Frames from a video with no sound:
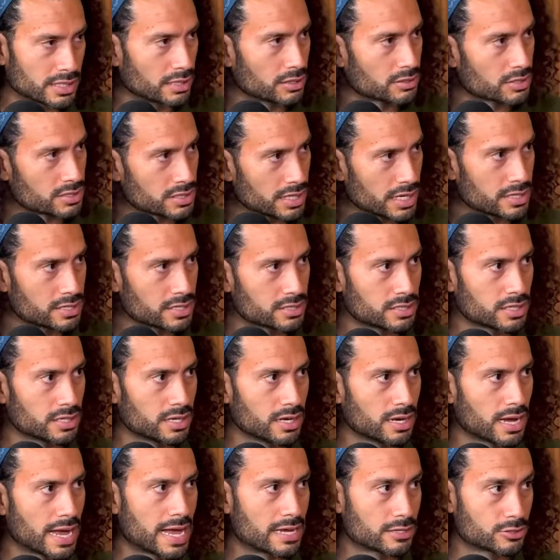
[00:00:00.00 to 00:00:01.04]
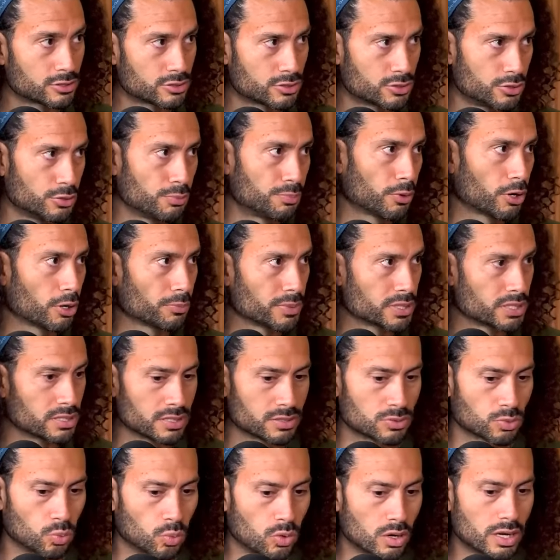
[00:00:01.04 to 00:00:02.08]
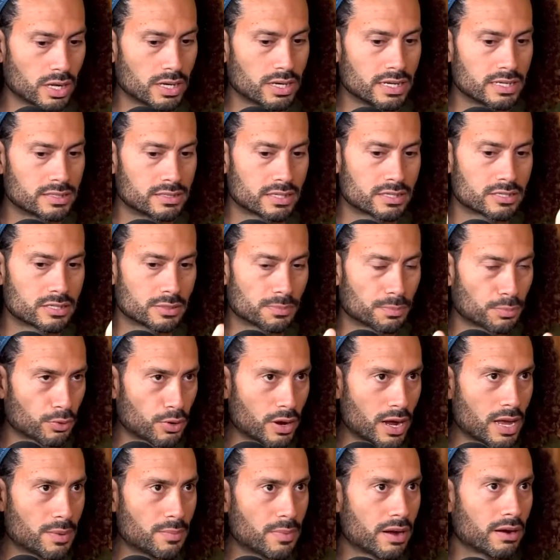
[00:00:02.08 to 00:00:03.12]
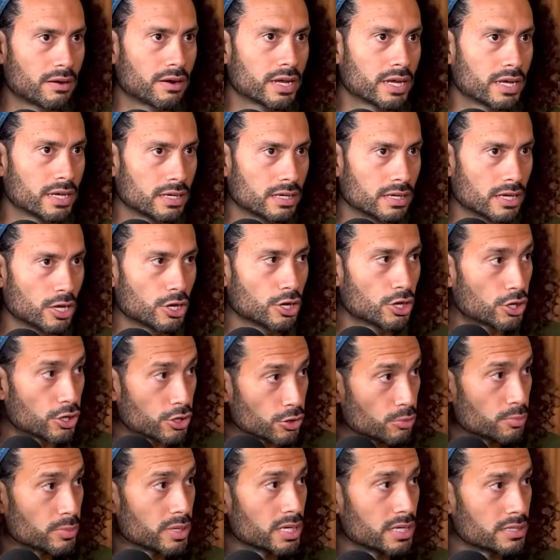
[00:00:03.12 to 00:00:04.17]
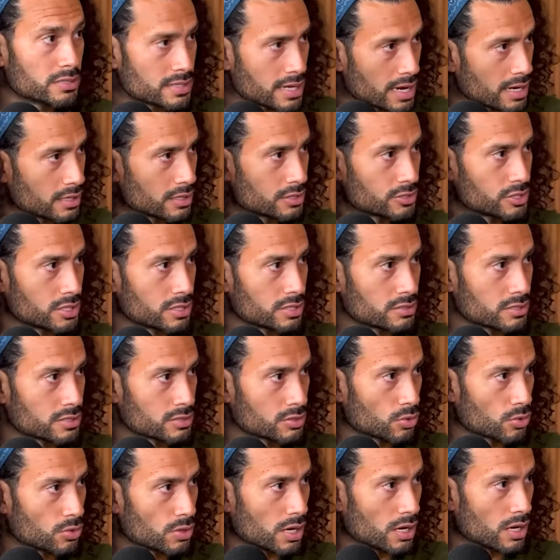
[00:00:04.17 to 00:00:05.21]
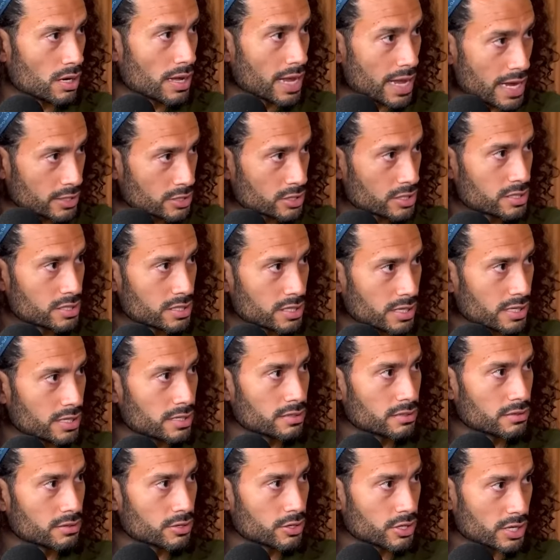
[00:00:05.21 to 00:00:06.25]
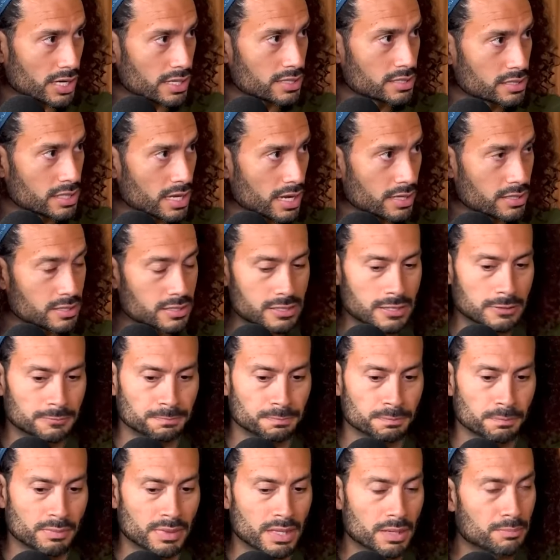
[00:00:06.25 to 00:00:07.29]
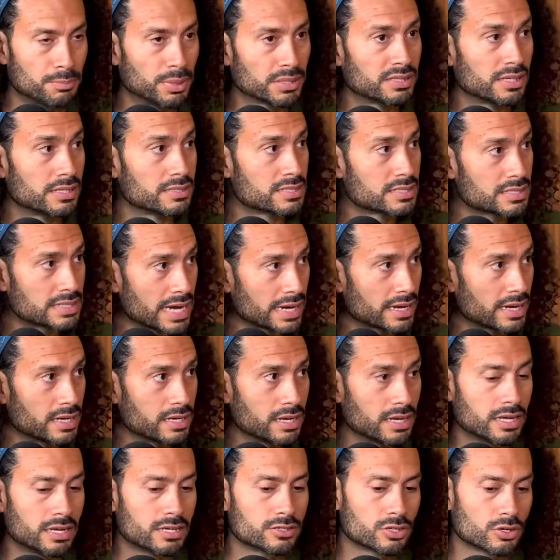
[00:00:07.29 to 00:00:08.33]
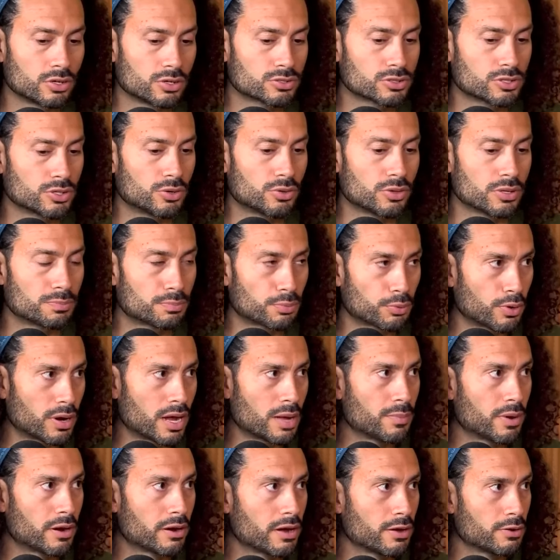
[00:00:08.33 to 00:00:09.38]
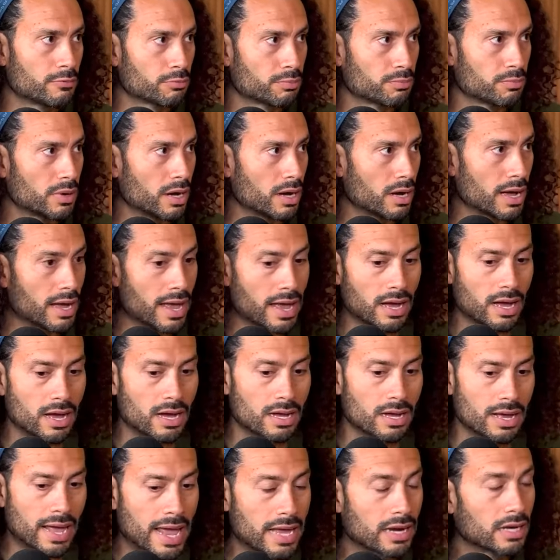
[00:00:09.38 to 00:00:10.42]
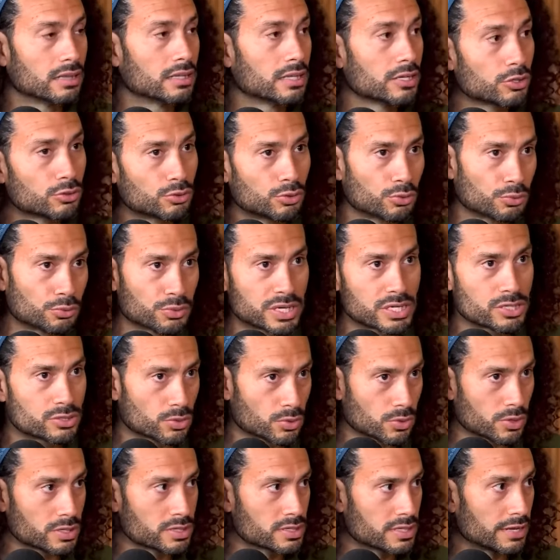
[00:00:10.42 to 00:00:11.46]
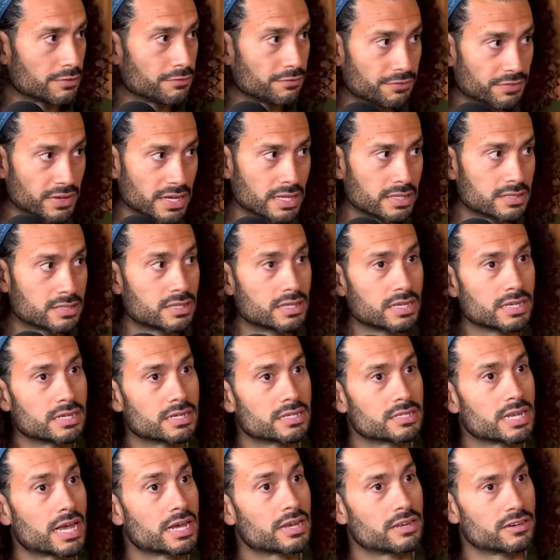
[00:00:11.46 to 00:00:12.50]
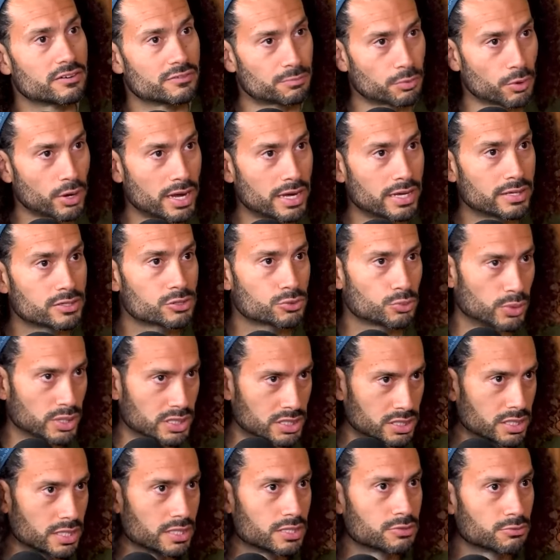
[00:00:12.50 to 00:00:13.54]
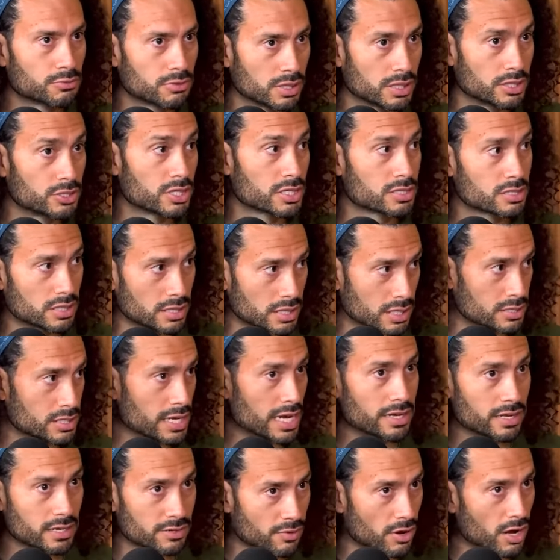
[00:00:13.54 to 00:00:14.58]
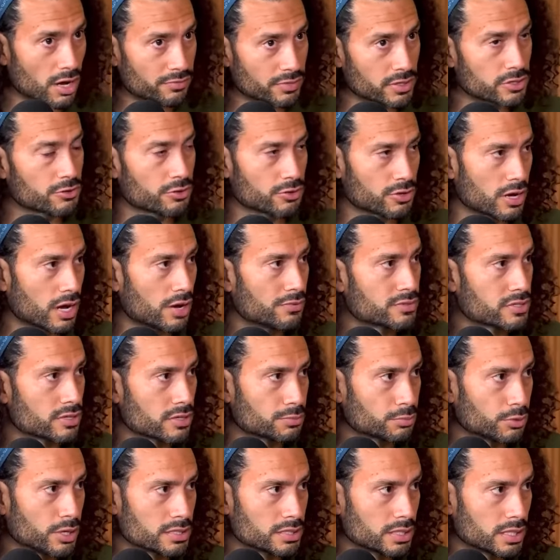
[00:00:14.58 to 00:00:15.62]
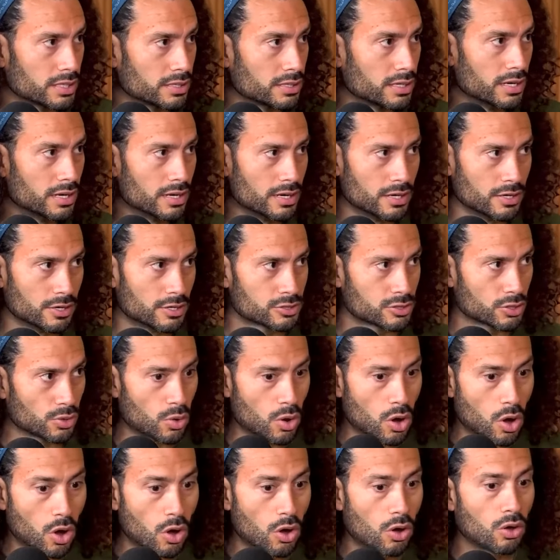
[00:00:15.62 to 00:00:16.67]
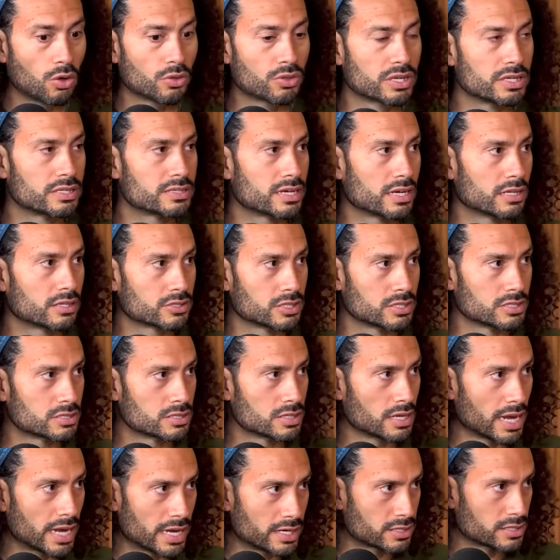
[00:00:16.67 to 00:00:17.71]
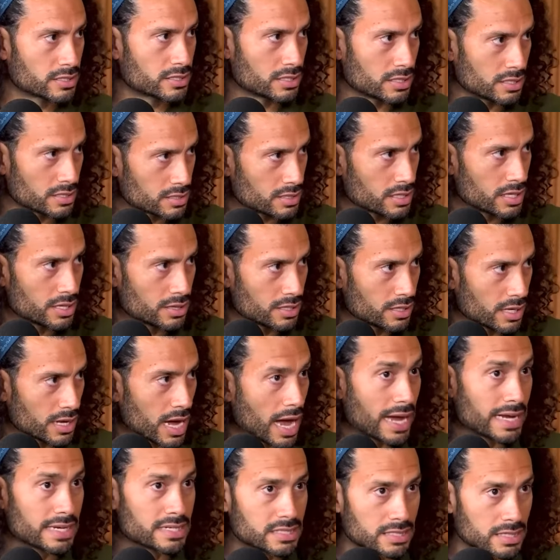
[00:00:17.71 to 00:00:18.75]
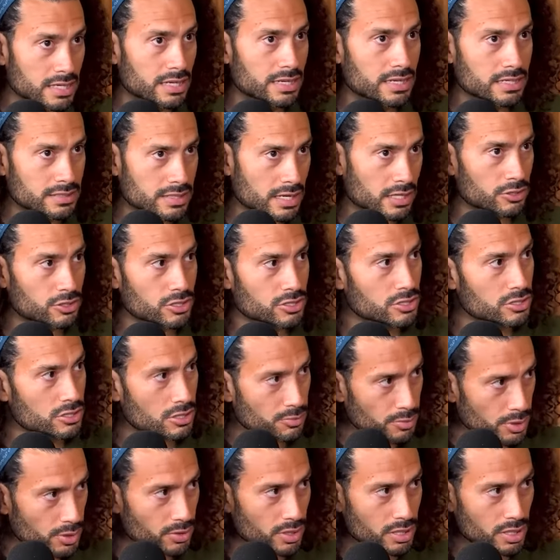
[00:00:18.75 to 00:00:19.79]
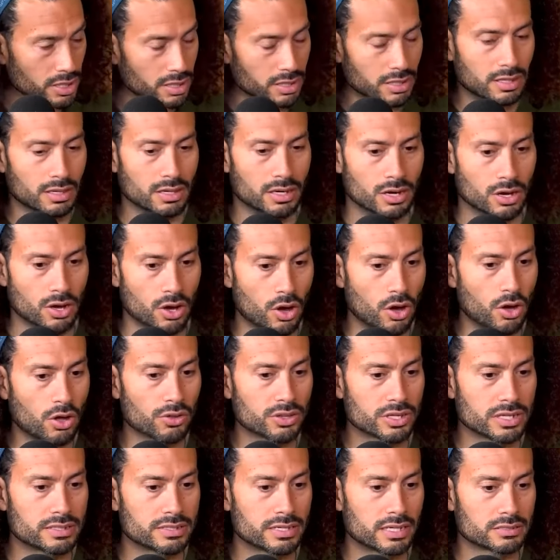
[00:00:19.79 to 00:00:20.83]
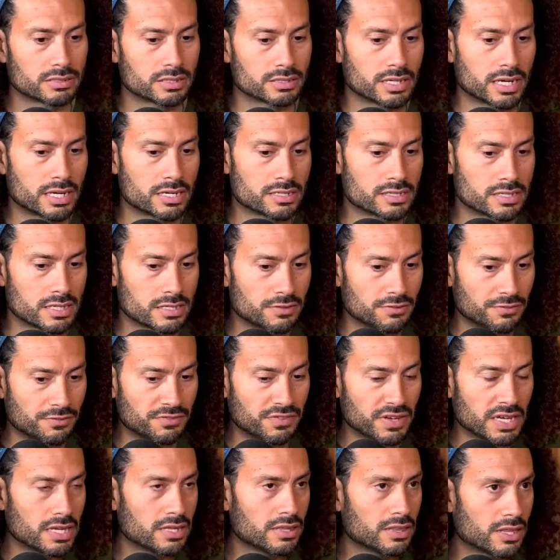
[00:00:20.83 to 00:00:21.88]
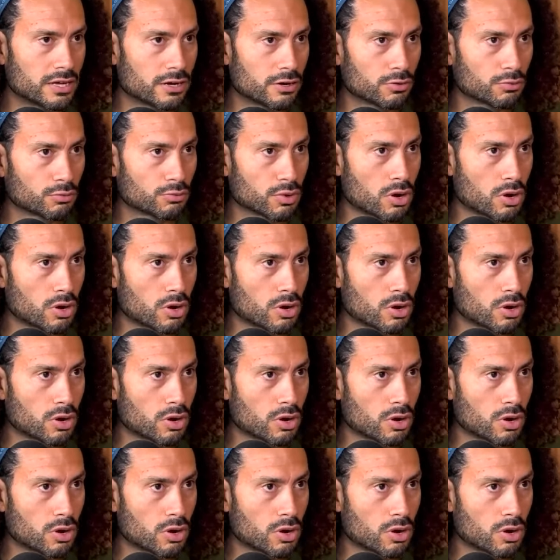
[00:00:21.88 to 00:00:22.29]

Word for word: Intelligence Agency, has two purposes. One is it's the primary human intelligence uh, agency in the United States. But then second, it is also the primary uh, analytical resource that feeds the executive branch, which is really just the executive office or the office of the president. So all the intelligence agencies in the I C, intelligence community, all the intelligence agencies feed their